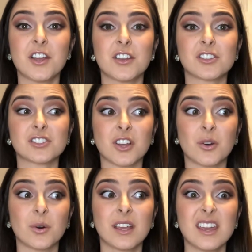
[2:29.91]

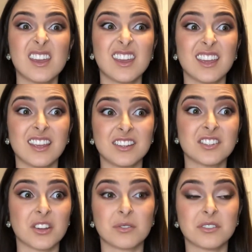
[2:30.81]
So in
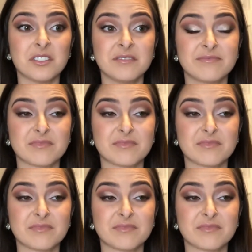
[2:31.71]
total,